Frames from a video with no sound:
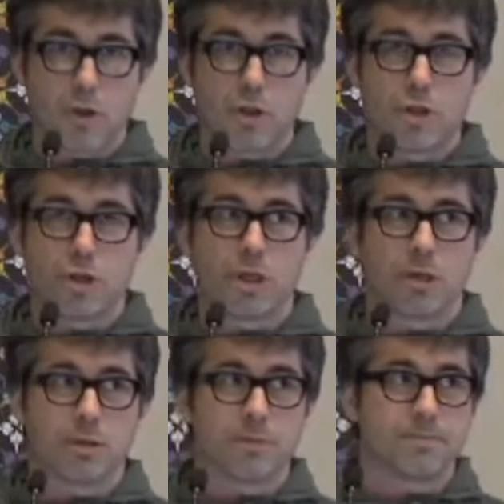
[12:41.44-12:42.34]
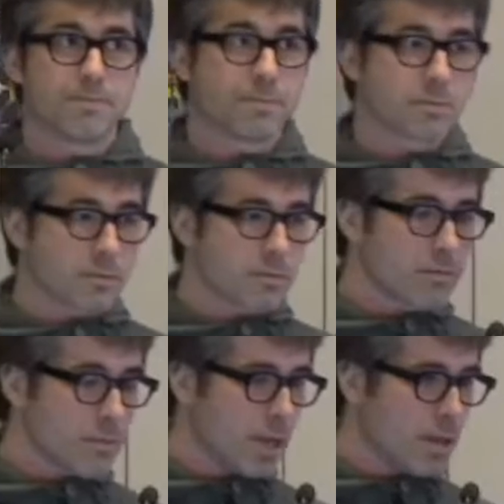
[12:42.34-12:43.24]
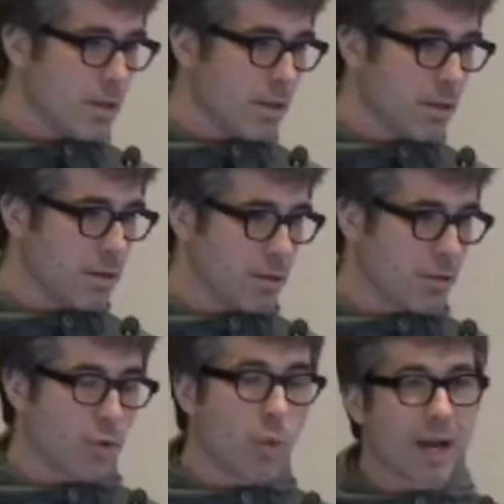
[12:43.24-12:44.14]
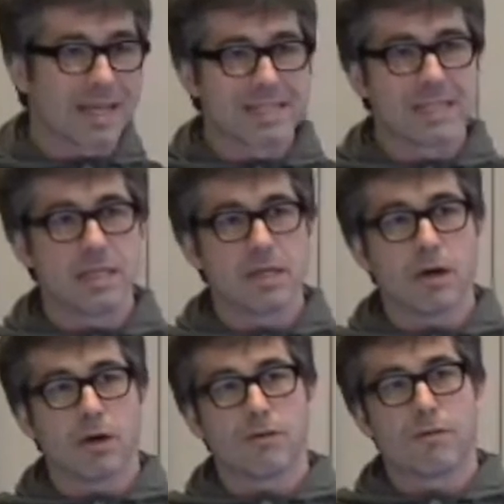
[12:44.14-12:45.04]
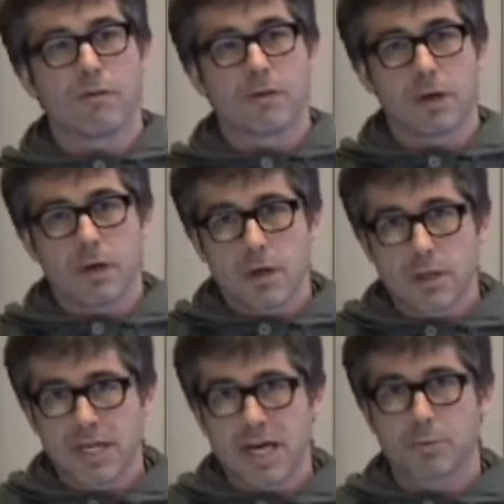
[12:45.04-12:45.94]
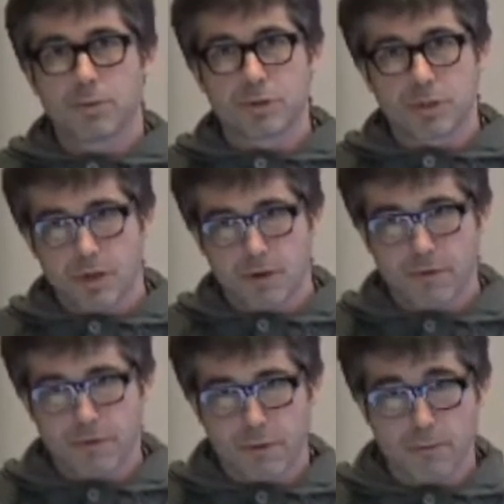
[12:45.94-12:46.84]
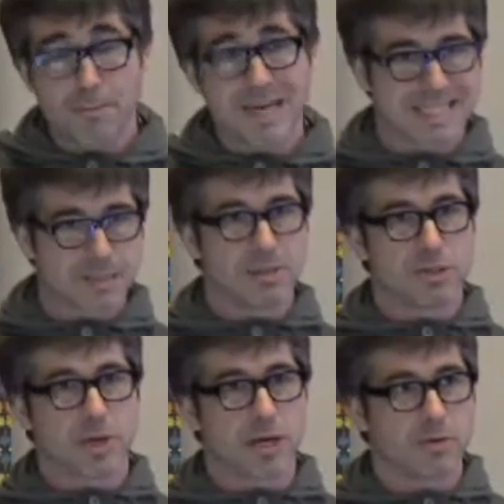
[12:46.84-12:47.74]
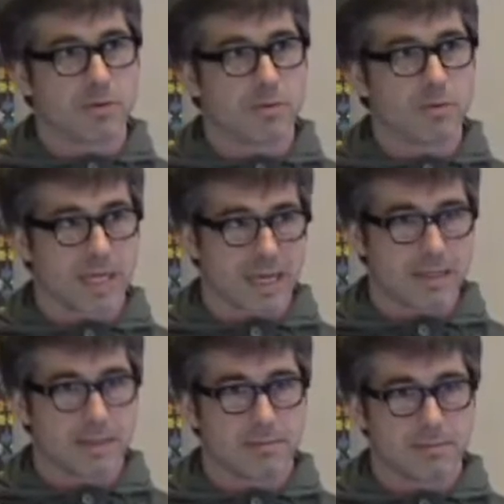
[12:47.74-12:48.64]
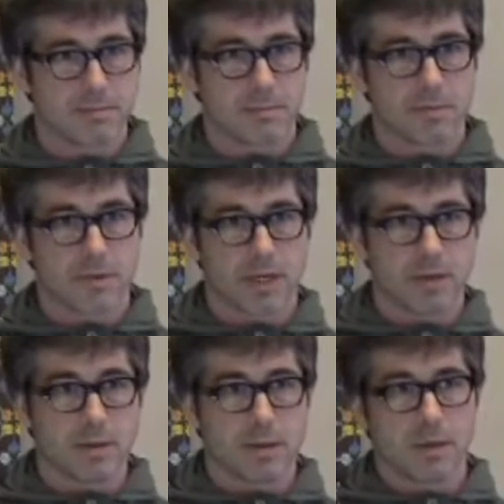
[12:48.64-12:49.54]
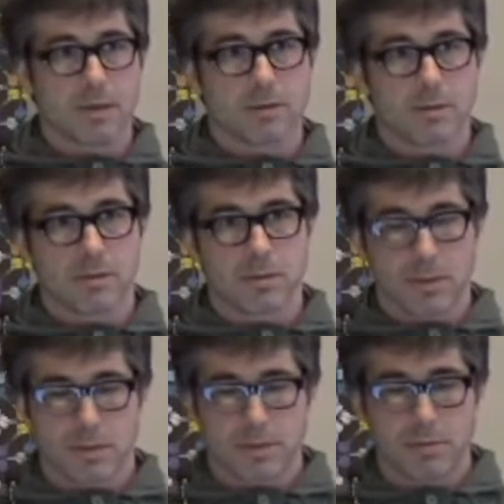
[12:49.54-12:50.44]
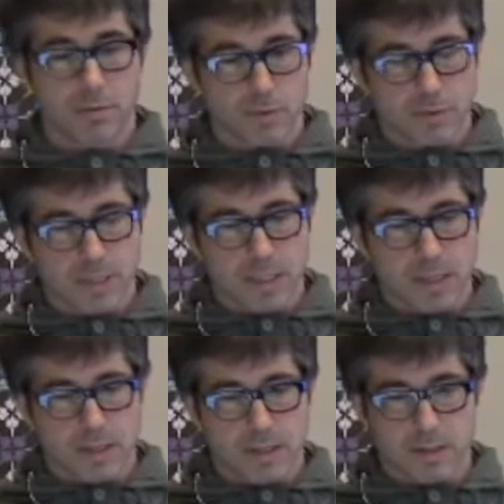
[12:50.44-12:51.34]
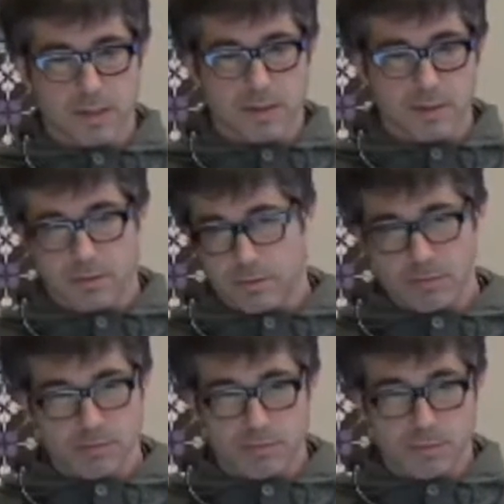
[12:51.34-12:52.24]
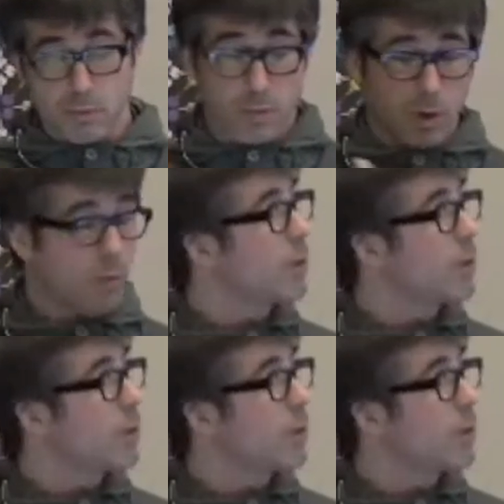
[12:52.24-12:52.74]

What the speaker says: the quality of the output of the best beat tracker we had. Okay, so people would say, well,